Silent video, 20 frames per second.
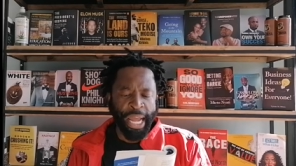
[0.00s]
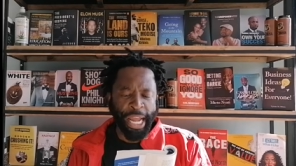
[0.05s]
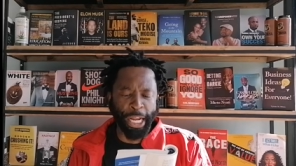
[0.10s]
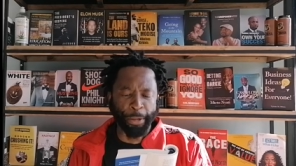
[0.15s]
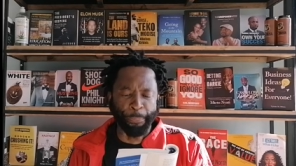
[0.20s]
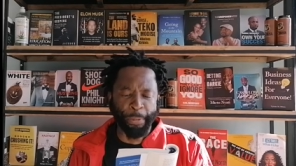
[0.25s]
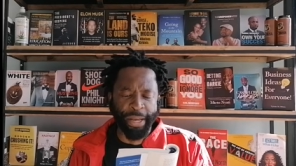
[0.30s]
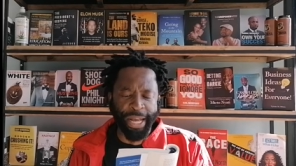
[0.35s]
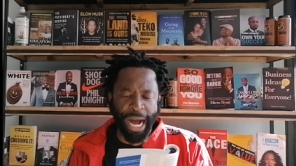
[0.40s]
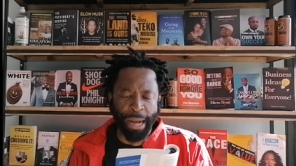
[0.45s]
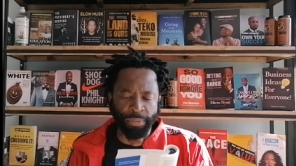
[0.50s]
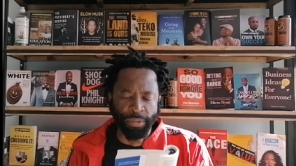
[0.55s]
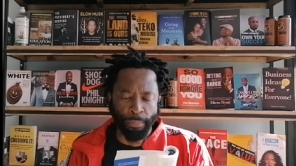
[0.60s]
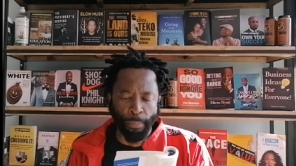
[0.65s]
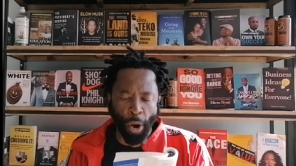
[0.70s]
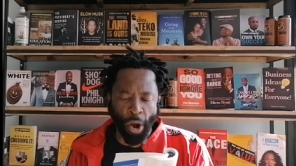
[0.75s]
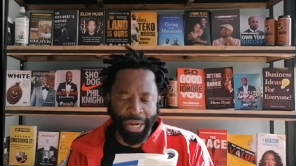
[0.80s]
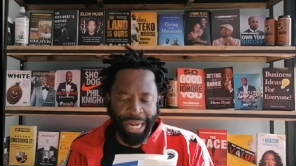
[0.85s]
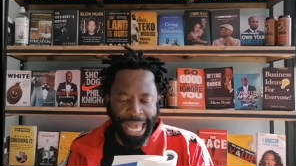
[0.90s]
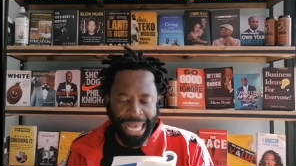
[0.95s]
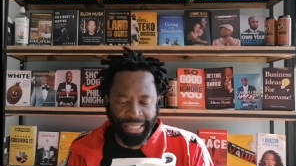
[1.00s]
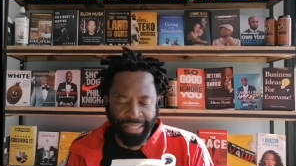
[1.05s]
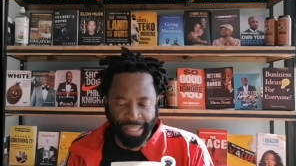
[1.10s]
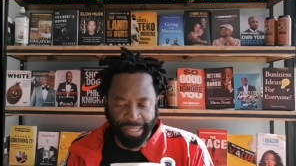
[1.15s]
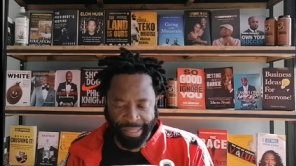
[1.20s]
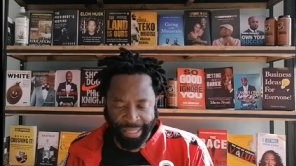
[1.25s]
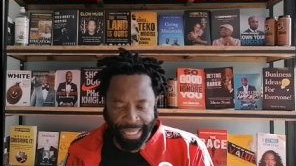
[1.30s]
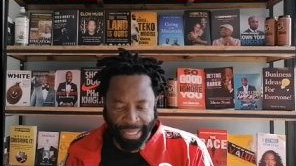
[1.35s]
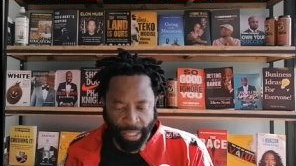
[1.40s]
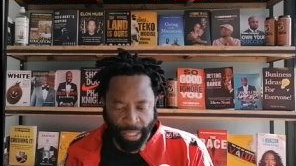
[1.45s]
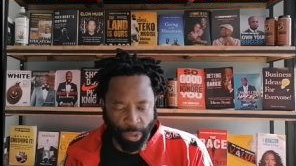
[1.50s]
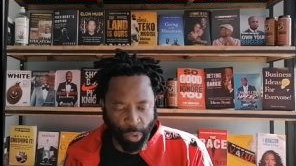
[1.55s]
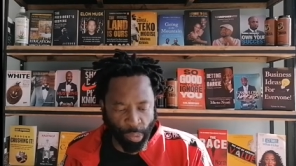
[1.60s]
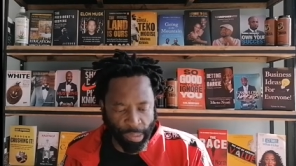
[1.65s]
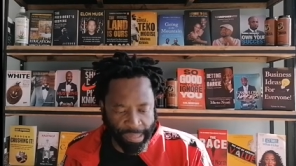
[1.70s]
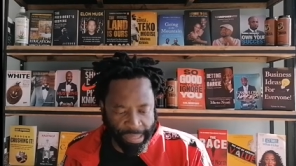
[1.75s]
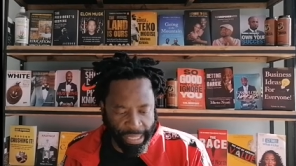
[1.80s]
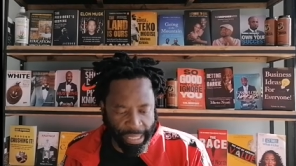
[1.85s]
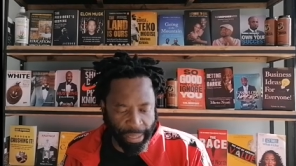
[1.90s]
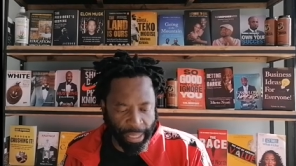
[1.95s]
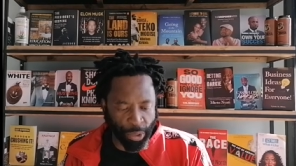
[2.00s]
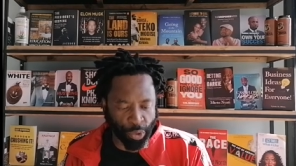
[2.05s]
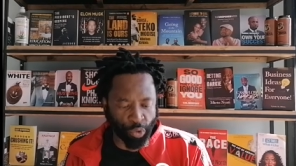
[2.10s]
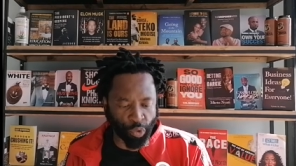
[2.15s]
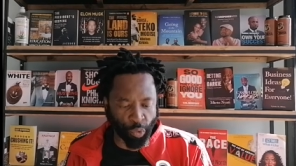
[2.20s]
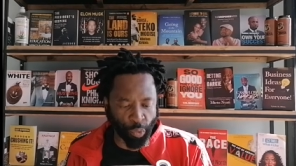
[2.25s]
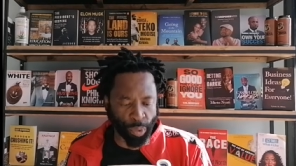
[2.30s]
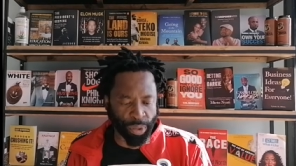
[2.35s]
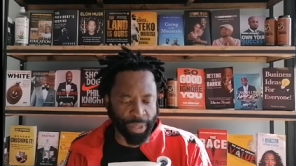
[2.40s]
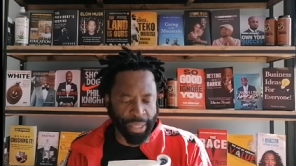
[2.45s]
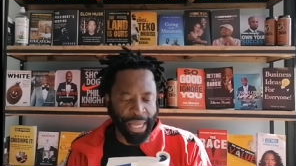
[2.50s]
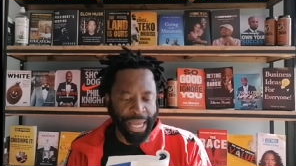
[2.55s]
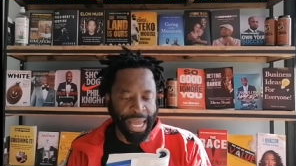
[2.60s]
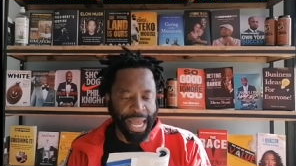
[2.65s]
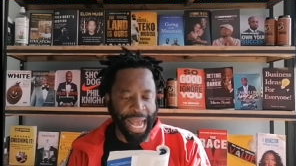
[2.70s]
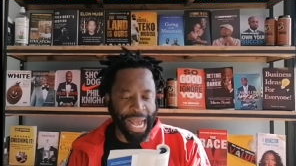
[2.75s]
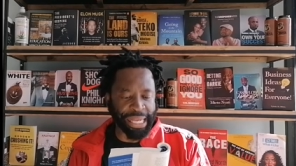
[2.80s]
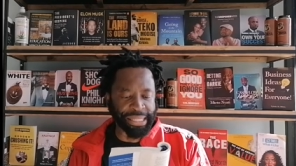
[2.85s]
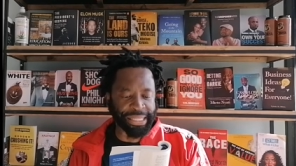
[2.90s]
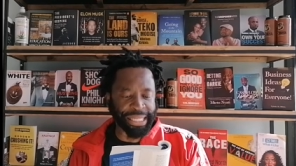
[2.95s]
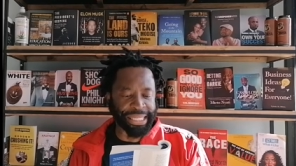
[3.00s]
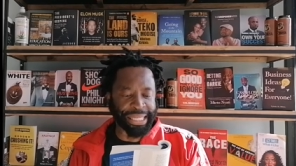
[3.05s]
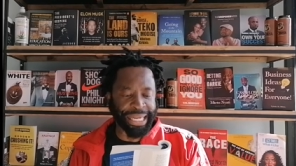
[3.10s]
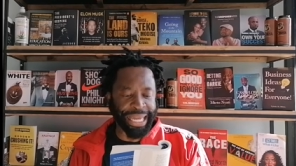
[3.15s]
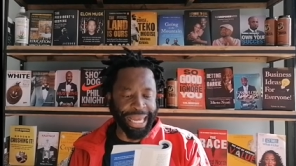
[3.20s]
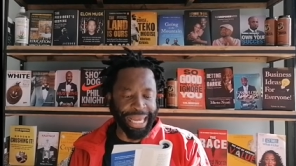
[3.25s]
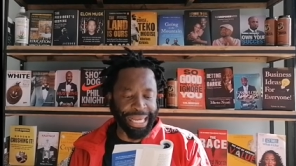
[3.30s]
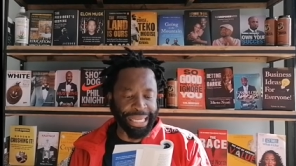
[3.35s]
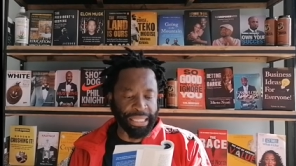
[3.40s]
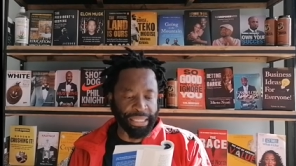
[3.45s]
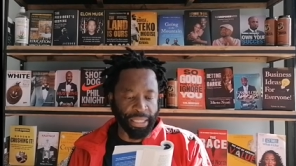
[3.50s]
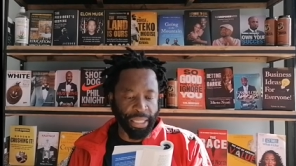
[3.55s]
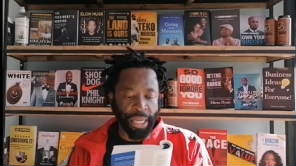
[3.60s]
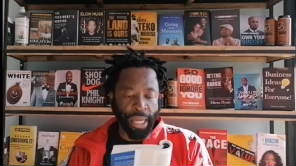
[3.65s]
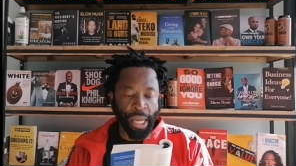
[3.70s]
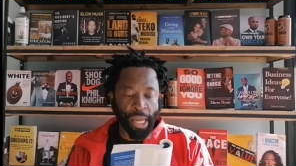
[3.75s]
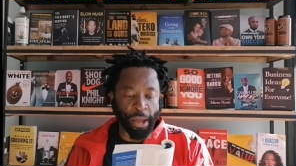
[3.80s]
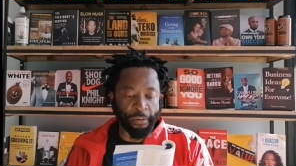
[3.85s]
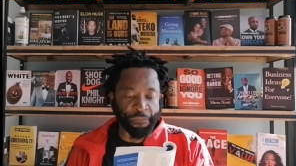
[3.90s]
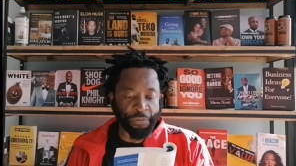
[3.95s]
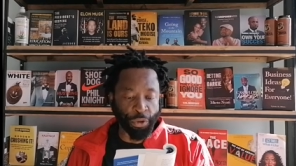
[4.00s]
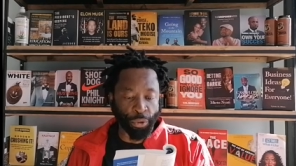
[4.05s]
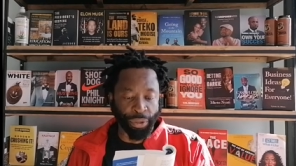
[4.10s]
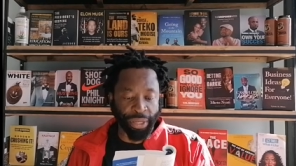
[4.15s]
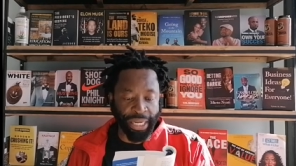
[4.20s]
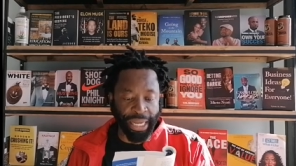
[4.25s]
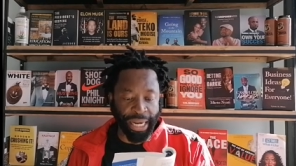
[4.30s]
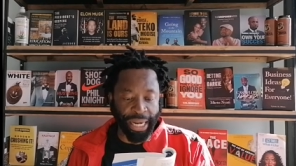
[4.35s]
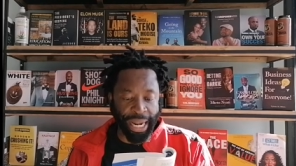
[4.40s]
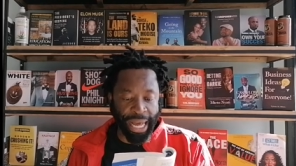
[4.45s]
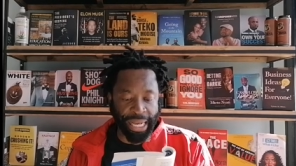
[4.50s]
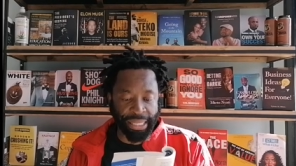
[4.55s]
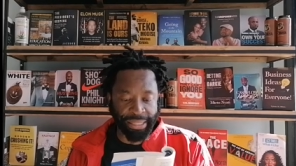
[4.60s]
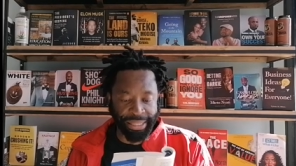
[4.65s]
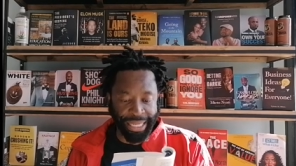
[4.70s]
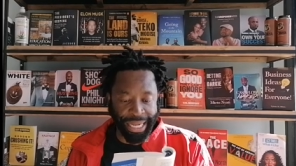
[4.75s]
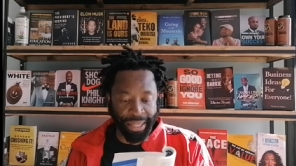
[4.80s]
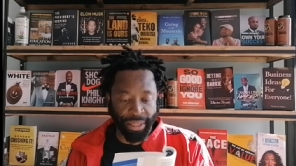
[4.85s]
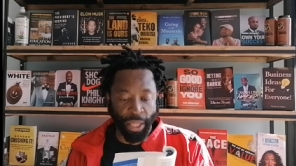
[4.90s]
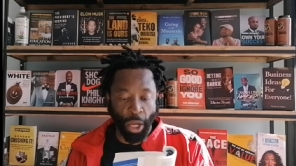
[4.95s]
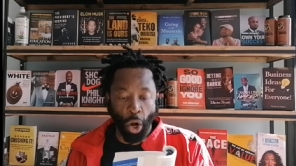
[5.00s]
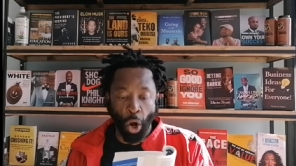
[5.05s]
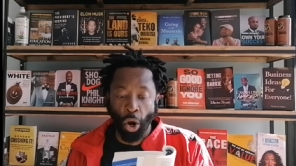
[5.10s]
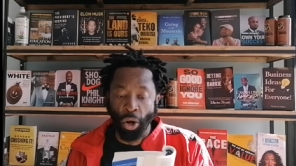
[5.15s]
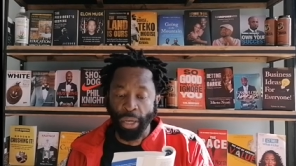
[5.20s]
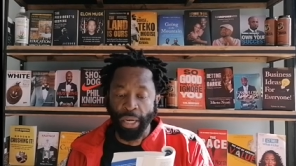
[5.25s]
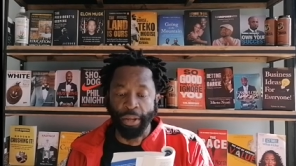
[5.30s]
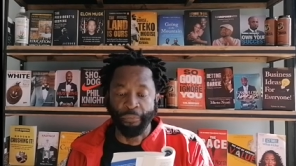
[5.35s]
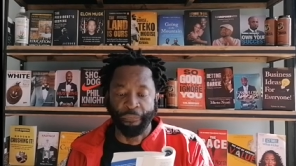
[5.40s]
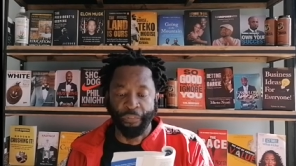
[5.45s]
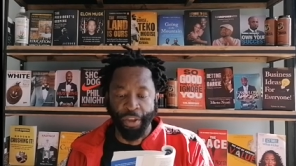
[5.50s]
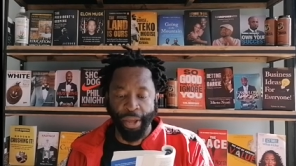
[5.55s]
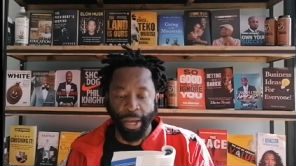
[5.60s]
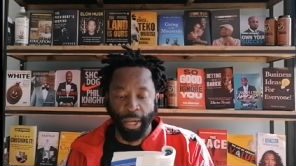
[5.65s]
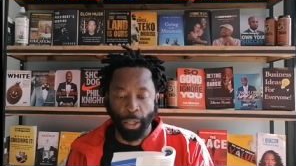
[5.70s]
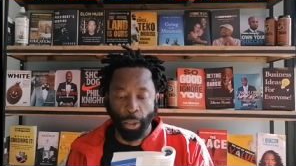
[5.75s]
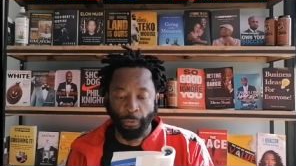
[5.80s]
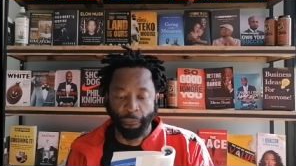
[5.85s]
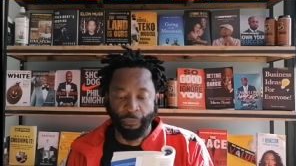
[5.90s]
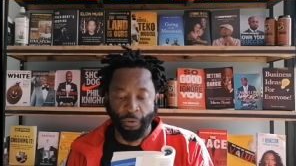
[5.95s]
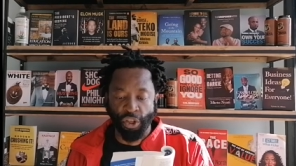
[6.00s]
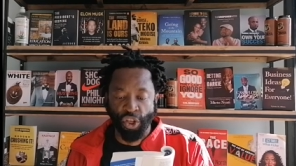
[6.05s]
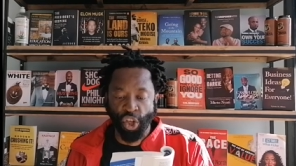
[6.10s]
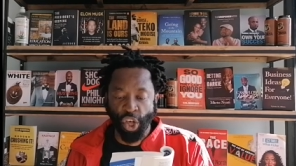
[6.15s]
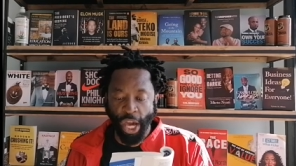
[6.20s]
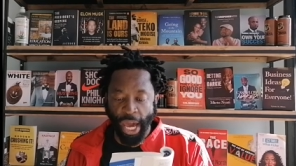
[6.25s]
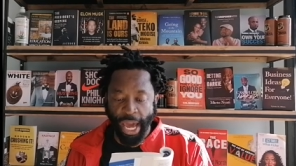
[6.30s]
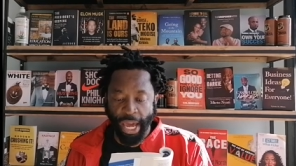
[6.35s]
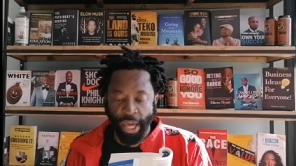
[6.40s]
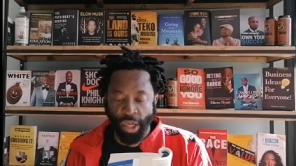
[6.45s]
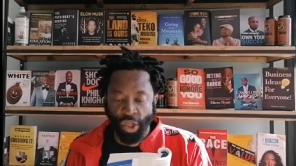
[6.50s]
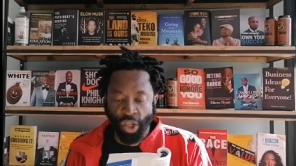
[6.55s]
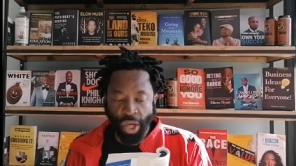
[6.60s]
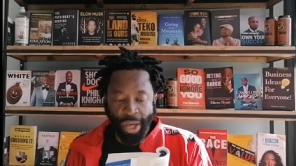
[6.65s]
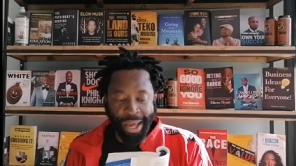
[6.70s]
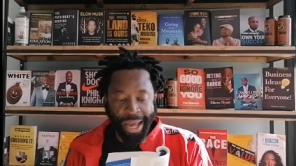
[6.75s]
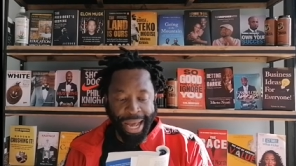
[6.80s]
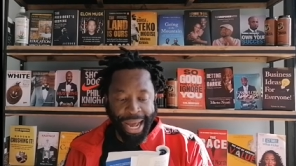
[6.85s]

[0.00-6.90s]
It becomes more necessary to see the truth as it is if you realize that the only vehicle for change